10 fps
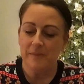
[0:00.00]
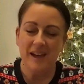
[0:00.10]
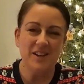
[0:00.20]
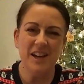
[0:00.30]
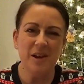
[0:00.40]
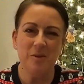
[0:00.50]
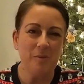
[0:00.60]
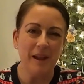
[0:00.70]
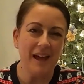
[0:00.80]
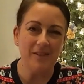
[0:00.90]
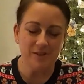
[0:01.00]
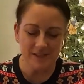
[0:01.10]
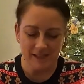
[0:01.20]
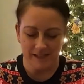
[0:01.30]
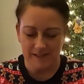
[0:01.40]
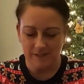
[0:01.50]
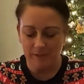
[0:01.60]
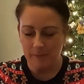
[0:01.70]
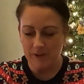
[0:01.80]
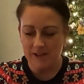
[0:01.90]
I don't know how you apply those things, if
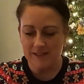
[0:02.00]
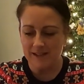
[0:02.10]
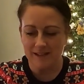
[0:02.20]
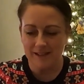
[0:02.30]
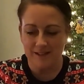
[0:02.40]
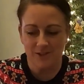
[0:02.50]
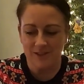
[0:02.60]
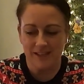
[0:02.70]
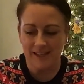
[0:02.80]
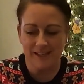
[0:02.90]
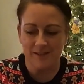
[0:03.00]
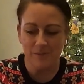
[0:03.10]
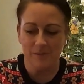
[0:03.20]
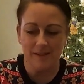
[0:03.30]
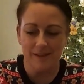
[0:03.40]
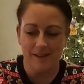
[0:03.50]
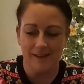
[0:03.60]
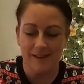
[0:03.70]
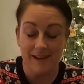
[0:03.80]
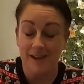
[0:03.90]
I'm honest. I just think it's something that
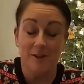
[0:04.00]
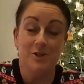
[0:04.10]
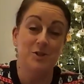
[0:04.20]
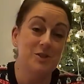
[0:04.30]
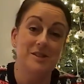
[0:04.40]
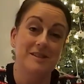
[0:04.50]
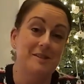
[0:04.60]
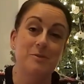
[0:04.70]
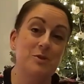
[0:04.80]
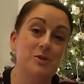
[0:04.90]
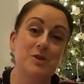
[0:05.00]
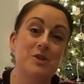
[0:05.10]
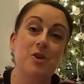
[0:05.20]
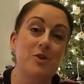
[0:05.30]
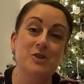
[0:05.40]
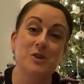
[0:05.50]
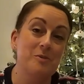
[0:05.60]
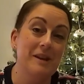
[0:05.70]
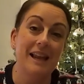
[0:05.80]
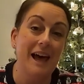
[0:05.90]
just would just cause so
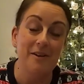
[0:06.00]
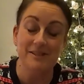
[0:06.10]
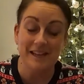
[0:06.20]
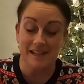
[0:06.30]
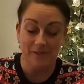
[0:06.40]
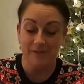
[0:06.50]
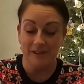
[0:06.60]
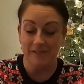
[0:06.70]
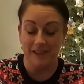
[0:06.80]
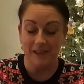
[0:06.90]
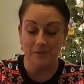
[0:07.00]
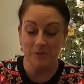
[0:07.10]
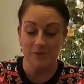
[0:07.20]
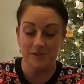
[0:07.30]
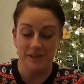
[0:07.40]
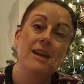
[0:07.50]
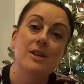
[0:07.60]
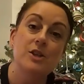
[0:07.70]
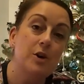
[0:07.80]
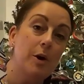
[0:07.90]
many laughs. I definitely think it would.
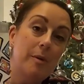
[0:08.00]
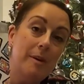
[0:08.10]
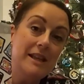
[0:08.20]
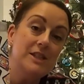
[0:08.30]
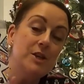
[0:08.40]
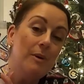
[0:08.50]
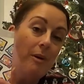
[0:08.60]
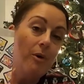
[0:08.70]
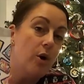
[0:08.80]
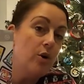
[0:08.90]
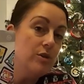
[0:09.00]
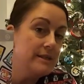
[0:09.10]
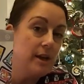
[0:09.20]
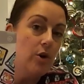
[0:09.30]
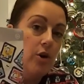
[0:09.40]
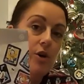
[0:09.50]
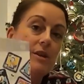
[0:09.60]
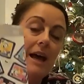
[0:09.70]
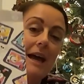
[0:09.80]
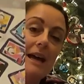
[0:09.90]
So going back to our Aldi
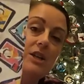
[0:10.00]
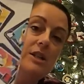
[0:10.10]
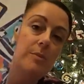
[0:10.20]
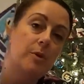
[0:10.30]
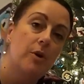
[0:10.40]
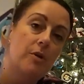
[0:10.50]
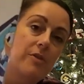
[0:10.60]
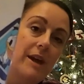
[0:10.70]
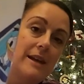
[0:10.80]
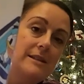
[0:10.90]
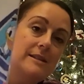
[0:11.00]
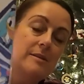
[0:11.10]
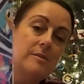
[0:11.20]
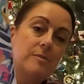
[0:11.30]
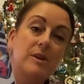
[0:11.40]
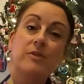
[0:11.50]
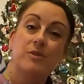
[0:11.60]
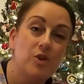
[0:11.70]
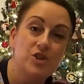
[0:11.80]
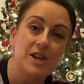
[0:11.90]
haul, I actually bought this but if you've
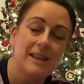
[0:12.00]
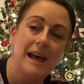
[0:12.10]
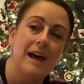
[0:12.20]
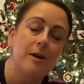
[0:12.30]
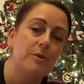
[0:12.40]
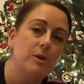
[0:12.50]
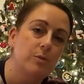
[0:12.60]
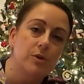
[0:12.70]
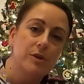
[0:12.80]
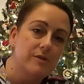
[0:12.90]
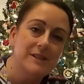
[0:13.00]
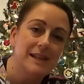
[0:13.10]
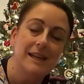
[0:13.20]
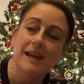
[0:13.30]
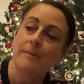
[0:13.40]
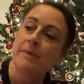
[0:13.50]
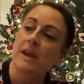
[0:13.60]
not checked that out, you won't have seen it.